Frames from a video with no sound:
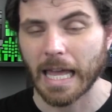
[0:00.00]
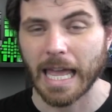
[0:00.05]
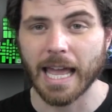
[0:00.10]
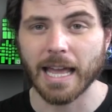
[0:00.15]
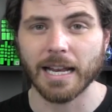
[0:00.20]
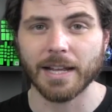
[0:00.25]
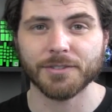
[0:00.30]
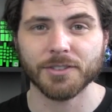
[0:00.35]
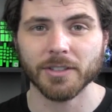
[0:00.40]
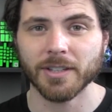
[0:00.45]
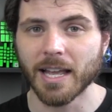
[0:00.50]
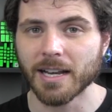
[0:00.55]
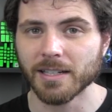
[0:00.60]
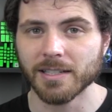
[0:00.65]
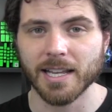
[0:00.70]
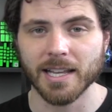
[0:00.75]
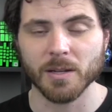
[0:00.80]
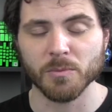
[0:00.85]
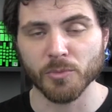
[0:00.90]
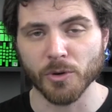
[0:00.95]
And I've just had to
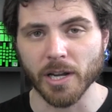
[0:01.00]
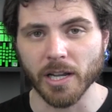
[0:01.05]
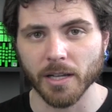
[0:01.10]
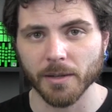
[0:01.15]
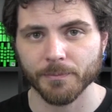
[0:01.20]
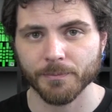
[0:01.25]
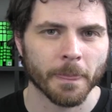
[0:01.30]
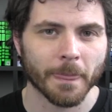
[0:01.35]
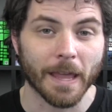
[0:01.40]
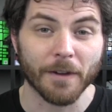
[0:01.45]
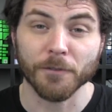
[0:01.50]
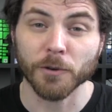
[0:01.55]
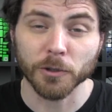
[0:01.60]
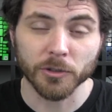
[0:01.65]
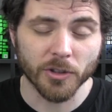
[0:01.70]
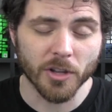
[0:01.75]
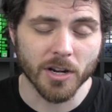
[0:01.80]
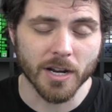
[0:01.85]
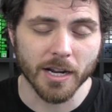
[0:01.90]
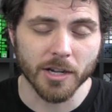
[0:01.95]
take a break. I
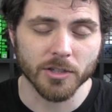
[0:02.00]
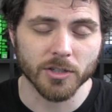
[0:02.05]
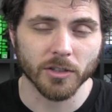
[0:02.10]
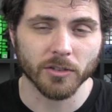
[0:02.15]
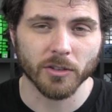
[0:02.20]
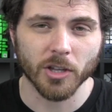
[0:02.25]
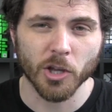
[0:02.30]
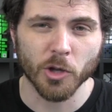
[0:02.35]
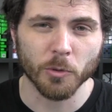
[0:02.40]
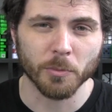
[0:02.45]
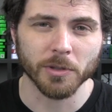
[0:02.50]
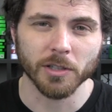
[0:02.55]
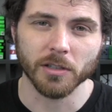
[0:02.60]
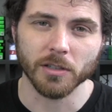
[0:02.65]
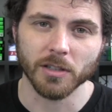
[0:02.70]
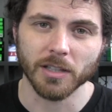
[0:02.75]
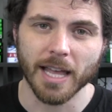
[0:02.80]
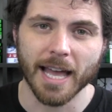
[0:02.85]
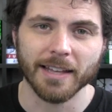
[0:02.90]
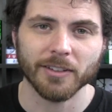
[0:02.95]
first thought I could just cube a
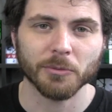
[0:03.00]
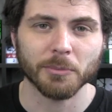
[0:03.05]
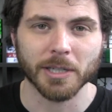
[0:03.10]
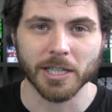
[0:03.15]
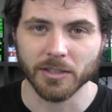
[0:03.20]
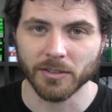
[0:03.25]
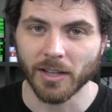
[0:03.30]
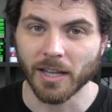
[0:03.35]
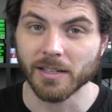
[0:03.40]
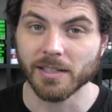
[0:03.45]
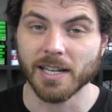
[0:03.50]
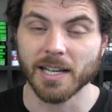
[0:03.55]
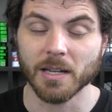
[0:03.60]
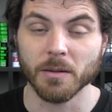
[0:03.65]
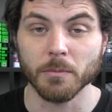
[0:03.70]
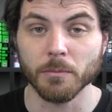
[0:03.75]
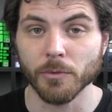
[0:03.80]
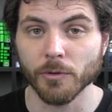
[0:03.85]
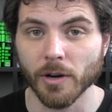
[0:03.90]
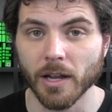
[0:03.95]
little less, but I just had to take
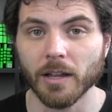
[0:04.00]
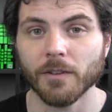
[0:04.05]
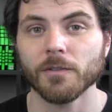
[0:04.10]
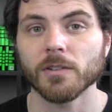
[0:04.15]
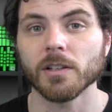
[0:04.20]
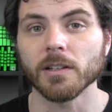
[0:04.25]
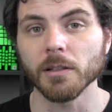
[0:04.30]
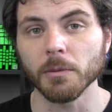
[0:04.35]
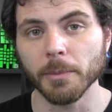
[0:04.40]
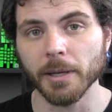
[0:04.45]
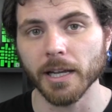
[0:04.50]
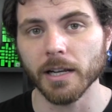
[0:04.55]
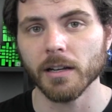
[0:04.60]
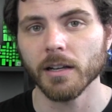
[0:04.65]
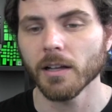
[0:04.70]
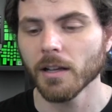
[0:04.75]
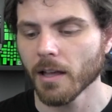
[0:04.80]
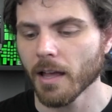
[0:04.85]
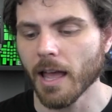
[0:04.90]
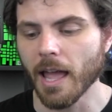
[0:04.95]
a break for a little bit
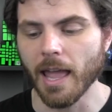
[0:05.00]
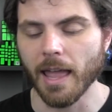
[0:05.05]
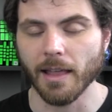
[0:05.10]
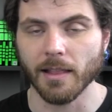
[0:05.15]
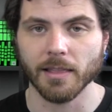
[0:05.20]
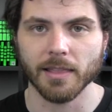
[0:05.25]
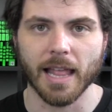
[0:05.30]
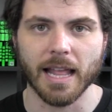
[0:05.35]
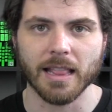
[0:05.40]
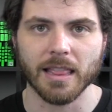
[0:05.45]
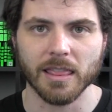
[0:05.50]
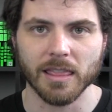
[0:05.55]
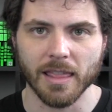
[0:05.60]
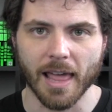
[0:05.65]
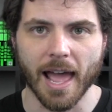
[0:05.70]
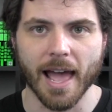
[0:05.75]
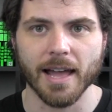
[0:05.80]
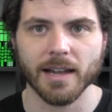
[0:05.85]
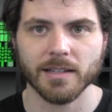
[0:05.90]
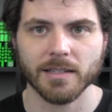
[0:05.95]
and let
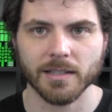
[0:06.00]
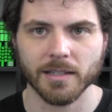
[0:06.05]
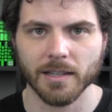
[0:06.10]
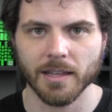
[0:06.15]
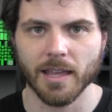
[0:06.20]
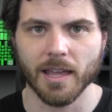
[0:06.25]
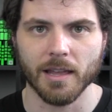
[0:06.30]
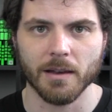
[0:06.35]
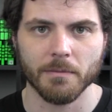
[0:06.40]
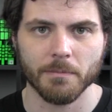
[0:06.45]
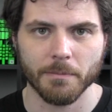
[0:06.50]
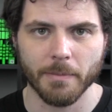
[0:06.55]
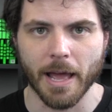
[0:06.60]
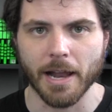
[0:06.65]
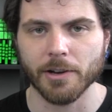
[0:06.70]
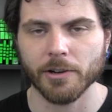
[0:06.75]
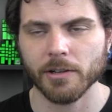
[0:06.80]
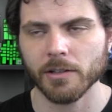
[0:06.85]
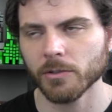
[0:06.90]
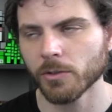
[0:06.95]
that get
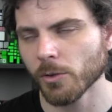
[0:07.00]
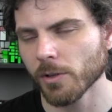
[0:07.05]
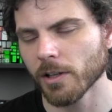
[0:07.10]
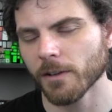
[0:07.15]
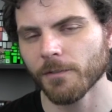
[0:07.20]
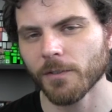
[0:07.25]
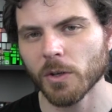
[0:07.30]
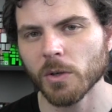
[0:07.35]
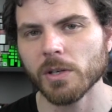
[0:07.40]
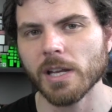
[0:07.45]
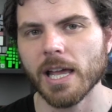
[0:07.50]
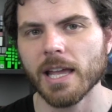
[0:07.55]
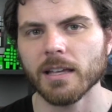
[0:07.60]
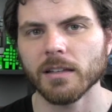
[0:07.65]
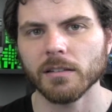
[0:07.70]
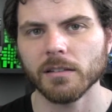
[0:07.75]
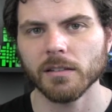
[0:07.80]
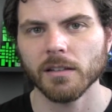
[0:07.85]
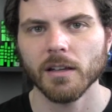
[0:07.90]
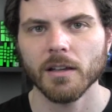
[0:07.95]
better. And it's only a few
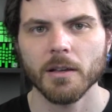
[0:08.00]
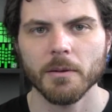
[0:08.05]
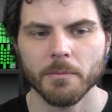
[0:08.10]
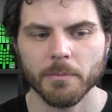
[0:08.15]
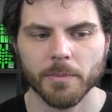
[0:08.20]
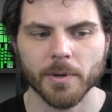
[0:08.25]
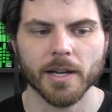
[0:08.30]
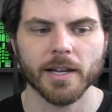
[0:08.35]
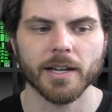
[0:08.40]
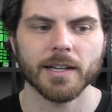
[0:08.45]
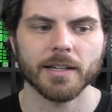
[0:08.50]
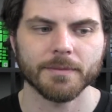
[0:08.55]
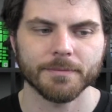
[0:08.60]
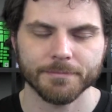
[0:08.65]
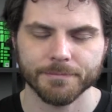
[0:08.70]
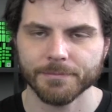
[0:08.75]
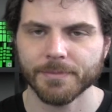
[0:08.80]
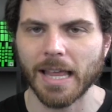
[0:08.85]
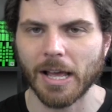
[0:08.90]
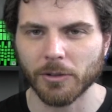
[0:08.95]
days, but
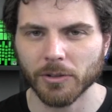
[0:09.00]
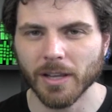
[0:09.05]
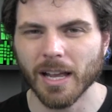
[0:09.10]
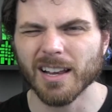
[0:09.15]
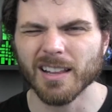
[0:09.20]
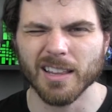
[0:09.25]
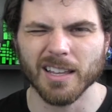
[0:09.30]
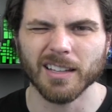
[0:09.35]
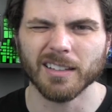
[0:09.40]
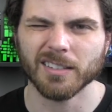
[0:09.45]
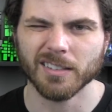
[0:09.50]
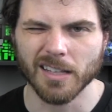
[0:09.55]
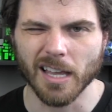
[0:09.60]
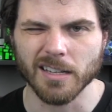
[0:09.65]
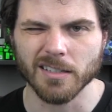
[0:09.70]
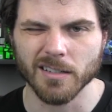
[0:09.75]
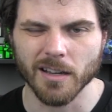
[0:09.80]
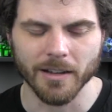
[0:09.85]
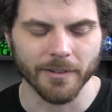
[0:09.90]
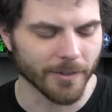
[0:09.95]
that was kind of the
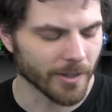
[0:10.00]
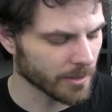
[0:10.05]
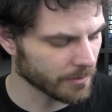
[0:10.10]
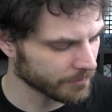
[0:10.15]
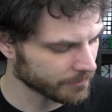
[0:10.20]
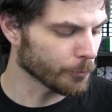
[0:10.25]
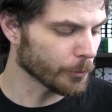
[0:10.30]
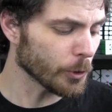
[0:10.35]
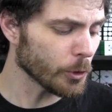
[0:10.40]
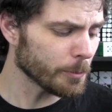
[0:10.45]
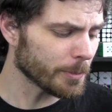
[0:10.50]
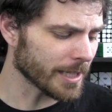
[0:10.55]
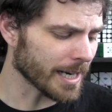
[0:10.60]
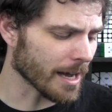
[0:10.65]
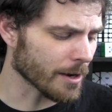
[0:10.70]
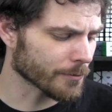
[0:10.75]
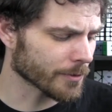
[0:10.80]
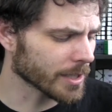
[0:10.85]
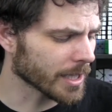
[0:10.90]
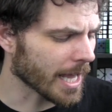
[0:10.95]
extent of it. Rue, but
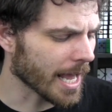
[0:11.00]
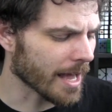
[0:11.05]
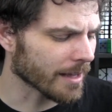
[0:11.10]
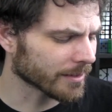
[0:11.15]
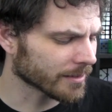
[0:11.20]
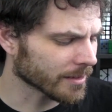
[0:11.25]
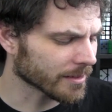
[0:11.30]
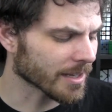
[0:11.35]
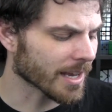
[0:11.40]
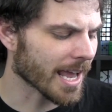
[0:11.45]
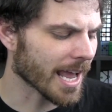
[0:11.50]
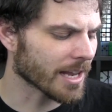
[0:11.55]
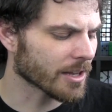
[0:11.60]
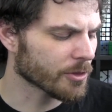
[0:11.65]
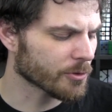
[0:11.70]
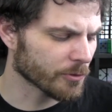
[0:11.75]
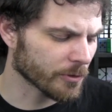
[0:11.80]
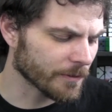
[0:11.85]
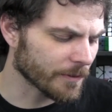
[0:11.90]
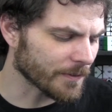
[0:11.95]
not really, asked if the GAN
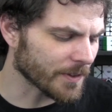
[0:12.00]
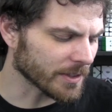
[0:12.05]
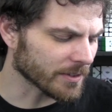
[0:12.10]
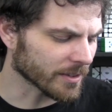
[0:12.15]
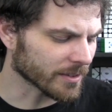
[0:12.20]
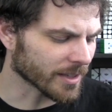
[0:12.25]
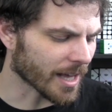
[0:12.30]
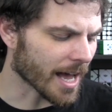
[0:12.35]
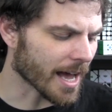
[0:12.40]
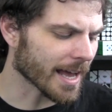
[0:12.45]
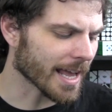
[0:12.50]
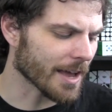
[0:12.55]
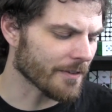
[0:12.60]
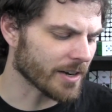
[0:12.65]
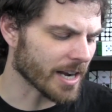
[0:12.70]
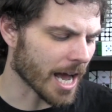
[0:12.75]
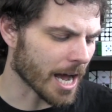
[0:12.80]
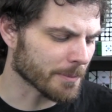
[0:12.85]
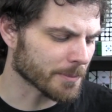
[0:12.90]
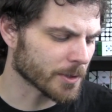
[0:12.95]
356i have
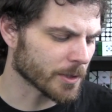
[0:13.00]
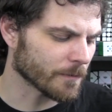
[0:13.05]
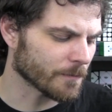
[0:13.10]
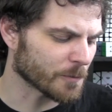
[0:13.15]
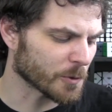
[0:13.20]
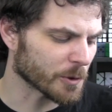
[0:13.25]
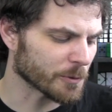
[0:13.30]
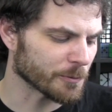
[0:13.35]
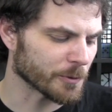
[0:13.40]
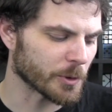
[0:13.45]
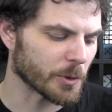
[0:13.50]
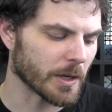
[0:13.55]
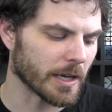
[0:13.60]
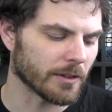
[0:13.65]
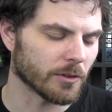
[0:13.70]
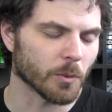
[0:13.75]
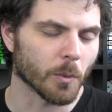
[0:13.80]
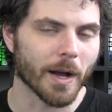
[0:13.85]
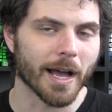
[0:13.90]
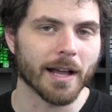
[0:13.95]
an option for Rue
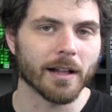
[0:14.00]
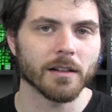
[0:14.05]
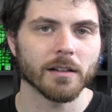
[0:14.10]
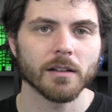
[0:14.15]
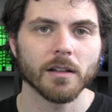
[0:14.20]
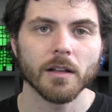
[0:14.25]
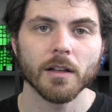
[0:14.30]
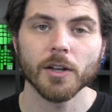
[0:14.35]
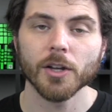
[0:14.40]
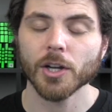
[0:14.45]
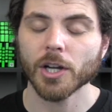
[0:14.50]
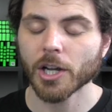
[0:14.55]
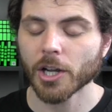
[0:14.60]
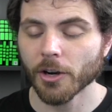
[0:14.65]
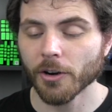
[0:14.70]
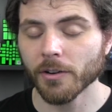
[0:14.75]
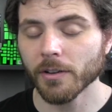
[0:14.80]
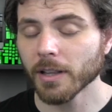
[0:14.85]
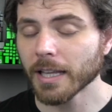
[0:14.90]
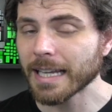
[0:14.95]
as well.
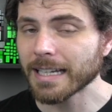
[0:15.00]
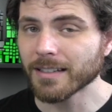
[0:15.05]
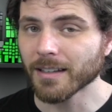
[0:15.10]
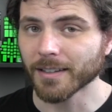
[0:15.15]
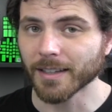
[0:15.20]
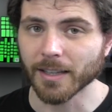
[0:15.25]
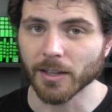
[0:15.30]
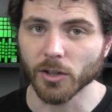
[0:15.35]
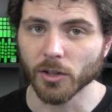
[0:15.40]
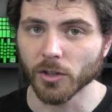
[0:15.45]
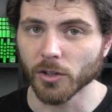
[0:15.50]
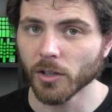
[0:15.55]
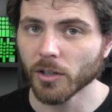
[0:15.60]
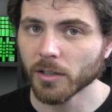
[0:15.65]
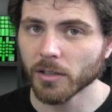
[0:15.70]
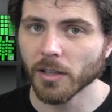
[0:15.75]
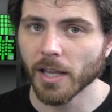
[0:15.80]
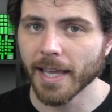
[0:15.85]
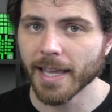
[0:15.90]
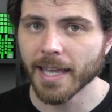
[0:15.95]
Currently, it doesn't
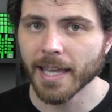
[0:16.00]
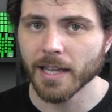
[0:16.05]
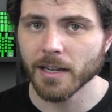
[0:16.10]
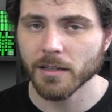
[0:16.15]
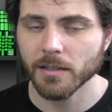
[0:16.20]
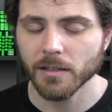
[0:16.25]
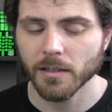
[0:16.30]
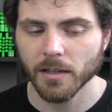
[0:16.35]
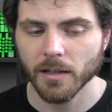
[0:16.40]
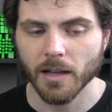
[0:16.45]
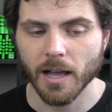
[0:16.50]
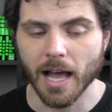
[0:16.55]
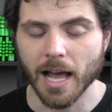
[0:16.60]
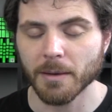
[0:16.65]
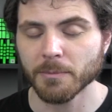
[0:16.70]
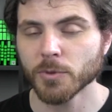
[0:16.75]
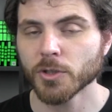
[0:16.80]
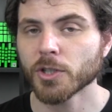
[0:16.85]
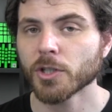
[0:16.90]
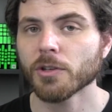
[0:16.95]
look like it.
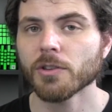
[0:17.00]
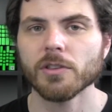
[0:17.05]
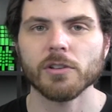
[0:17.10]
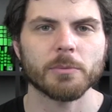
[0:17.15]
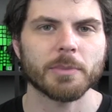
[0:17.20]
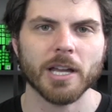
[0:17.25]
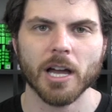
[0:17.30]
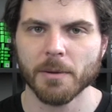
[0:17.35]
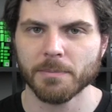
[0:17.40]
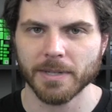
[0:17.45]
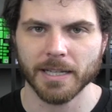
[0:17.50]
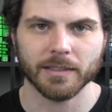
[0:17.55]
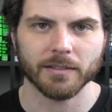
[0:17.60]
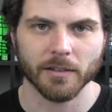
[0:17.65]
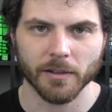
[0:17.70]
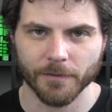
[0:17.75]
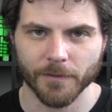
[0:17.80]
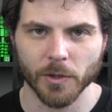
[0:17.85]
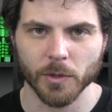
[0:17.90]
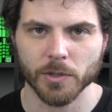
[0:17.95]
I'm sure there'll be updates
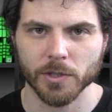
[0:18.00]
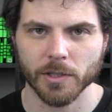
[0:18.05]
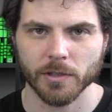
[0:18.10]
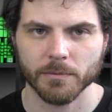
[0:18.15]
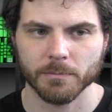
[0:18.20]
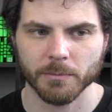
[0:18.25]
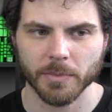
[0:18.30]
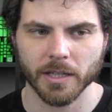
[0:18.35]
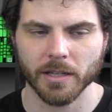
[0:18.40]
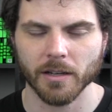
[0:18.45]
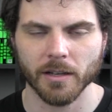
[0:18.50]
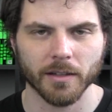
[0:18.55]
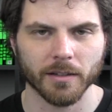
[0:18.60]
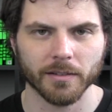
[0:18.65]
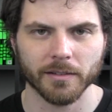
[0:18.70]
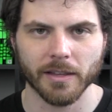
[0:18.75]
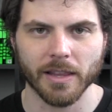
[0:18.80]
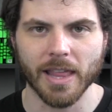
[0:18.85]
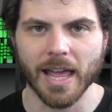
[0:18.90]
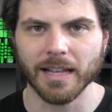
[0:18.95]
in the future
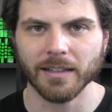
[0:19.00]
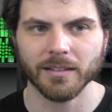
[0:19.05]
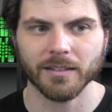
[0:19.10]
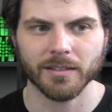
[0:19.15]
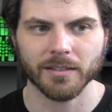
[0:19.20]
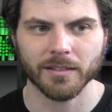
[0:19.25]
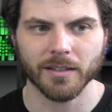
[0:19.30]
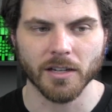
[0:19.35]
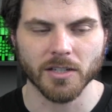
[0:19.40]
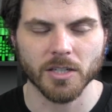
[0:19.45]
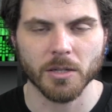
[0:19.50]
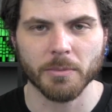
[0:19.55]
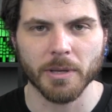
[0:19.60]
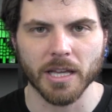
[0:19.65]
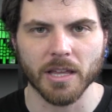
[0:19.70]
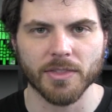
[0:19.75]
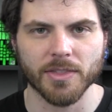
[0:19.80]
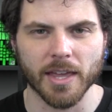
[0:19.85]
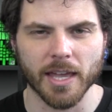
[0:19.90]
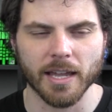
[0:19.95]
because that's such a
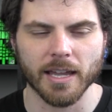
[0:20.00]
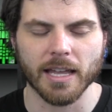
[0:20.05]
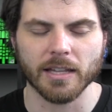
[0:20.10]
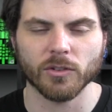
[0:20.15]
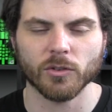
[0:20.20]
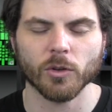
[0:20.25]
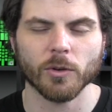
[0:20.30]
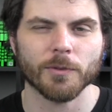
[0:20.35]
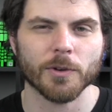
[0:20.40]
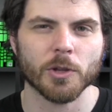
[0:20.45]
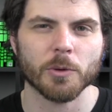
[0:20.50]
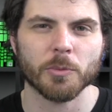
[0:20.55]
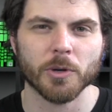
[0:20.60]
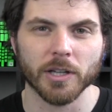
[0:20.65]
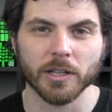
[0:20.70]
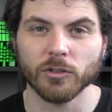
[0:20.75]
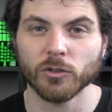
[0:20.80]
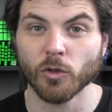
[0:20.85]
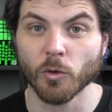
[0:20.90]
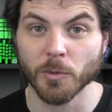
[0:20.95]
big thing. And so far, they're
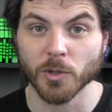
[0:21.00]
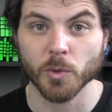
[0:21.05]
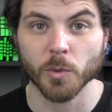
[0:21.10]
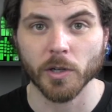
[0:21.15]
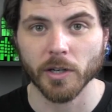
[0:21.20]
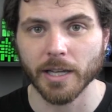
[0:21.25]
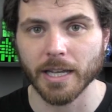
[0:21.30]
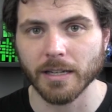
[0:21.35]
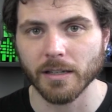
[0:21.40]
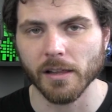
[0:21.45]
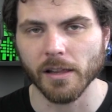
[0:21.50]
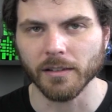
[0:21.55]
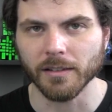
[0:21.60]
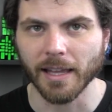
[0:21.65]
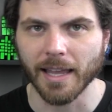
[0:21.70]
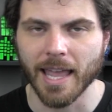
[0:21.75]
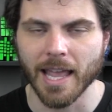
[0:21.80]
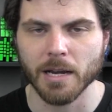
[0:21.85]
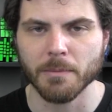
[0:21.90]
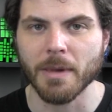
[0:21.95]
putting so much work into this.
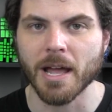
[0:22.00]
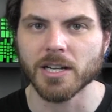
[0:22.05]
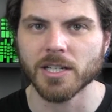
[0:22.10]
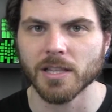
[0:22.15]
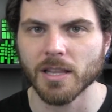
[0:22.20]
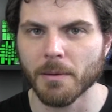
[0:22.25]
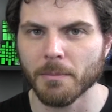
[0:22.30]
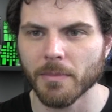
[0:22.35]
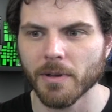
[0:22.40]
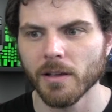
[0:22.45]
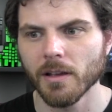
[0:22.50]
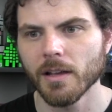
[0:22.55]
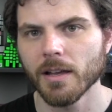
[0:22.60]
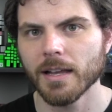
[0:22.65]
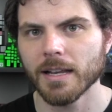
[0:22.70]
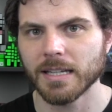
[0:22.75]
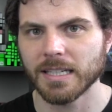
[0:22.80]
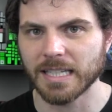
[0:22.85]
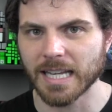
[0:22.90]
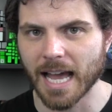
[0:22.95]
I can't imagine them
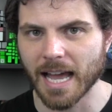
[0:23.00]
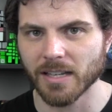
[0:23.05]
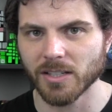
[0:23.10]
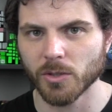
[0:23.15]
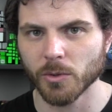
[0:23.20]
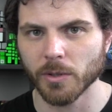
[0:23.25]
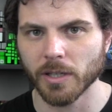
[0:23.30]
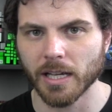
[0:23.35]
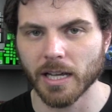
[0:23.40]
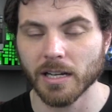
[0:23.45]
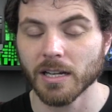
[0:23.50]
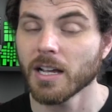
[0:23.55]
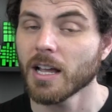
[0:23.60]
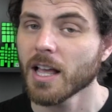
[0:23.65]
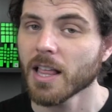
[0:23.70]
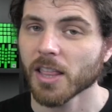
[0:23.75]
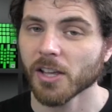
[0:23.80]
not doing it.